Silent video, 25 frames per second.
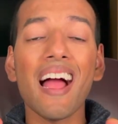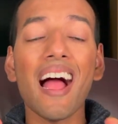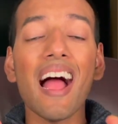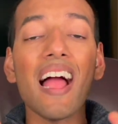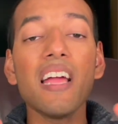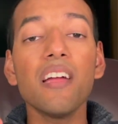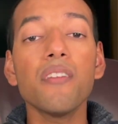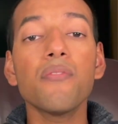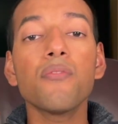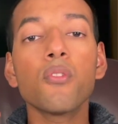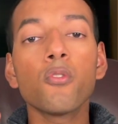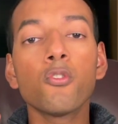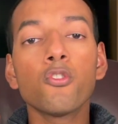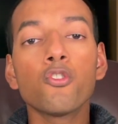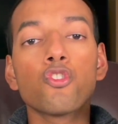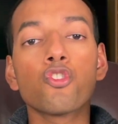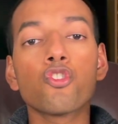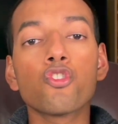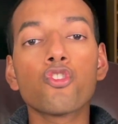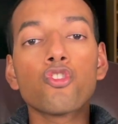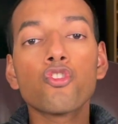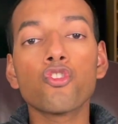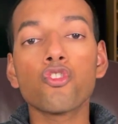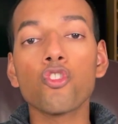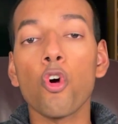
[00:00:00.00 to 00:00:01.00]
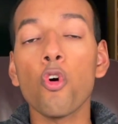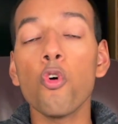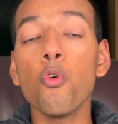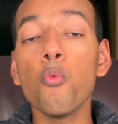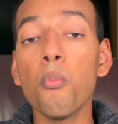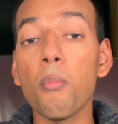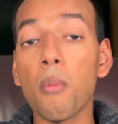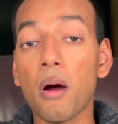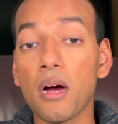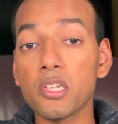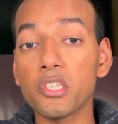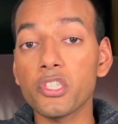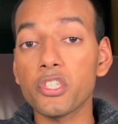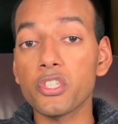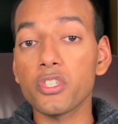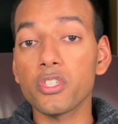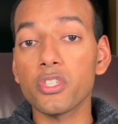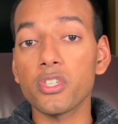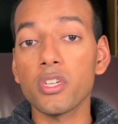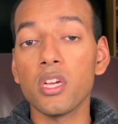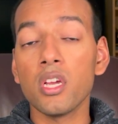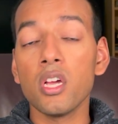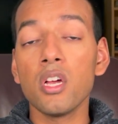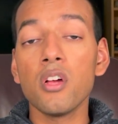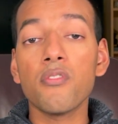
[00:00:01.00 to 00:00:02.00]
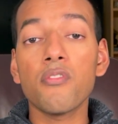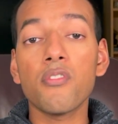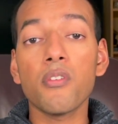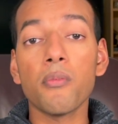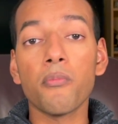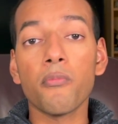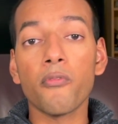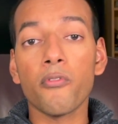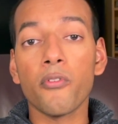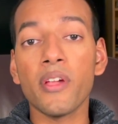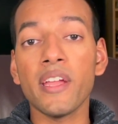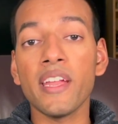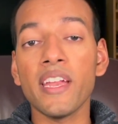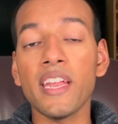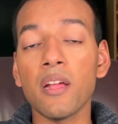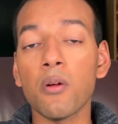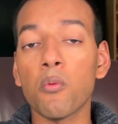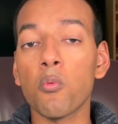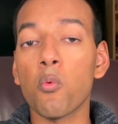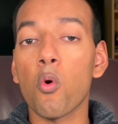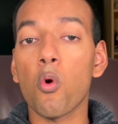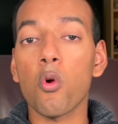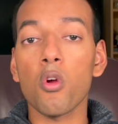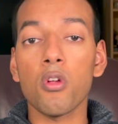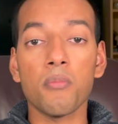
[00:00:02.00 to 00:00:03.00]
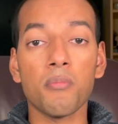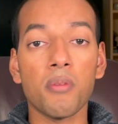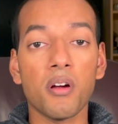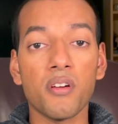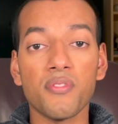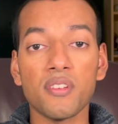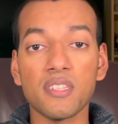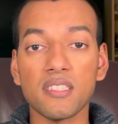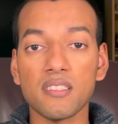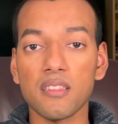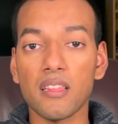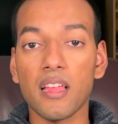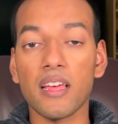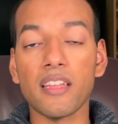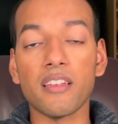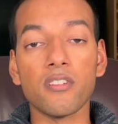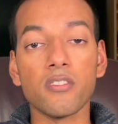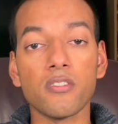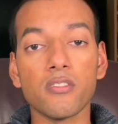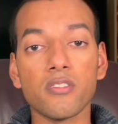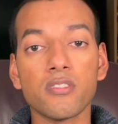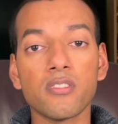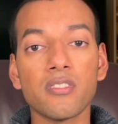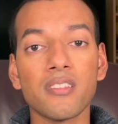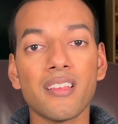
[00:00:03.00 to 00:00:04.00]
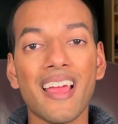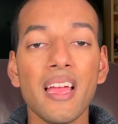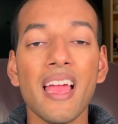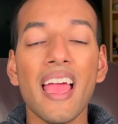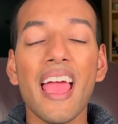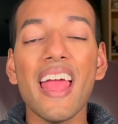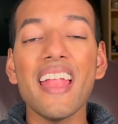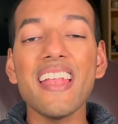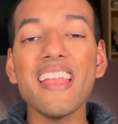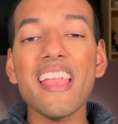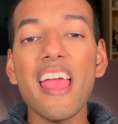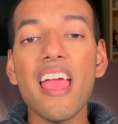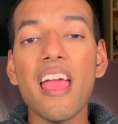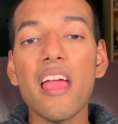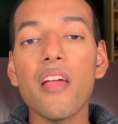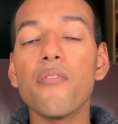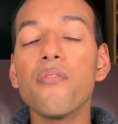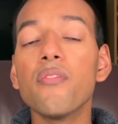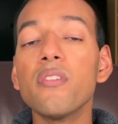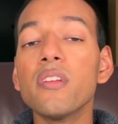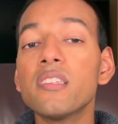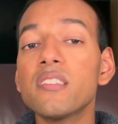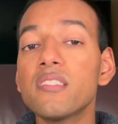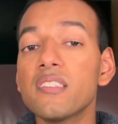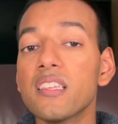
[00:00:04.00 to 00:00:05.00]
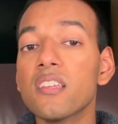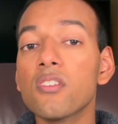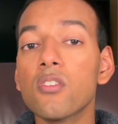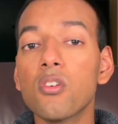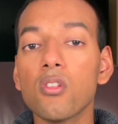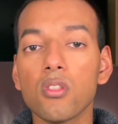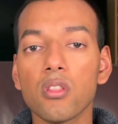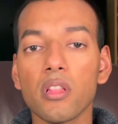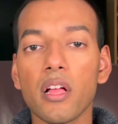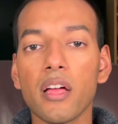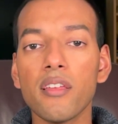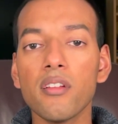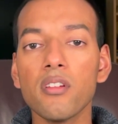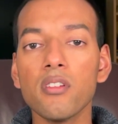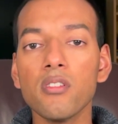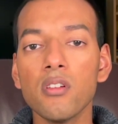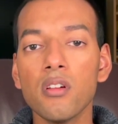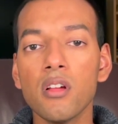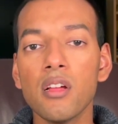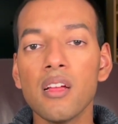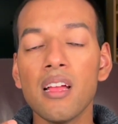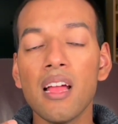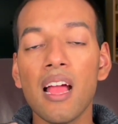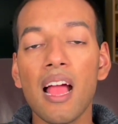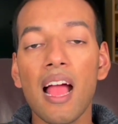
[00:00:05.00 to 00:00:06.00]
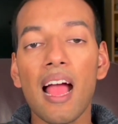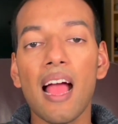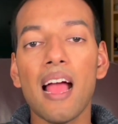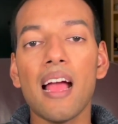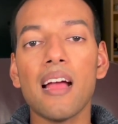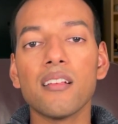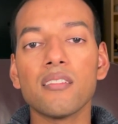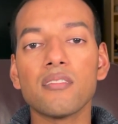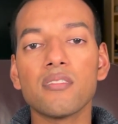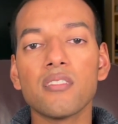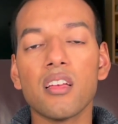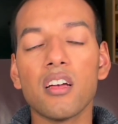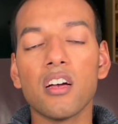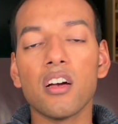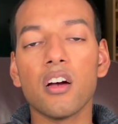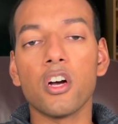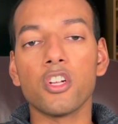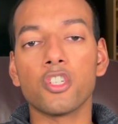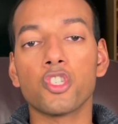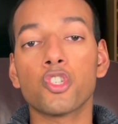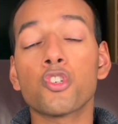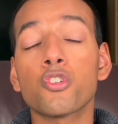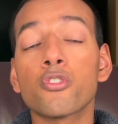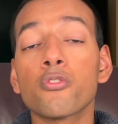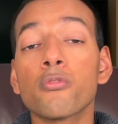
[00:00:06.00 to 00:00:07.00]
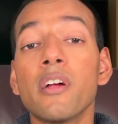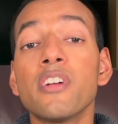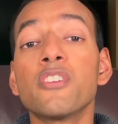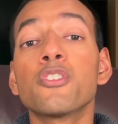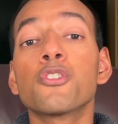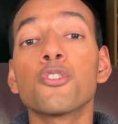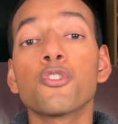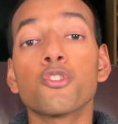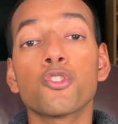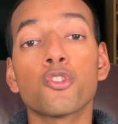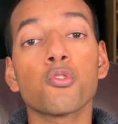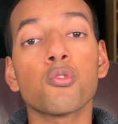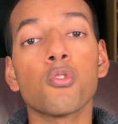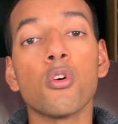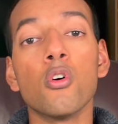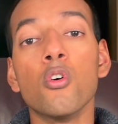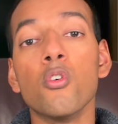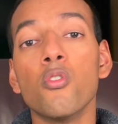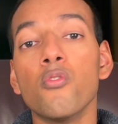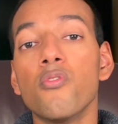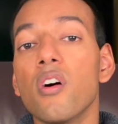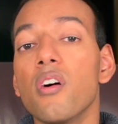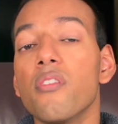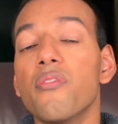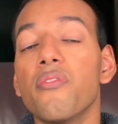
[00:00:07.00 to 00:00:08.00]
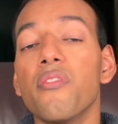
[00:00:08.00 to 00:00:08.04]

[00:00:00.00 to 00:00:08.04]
I have learned so much from reading Warren Buffett's letters, and every single letter has a treasure trove of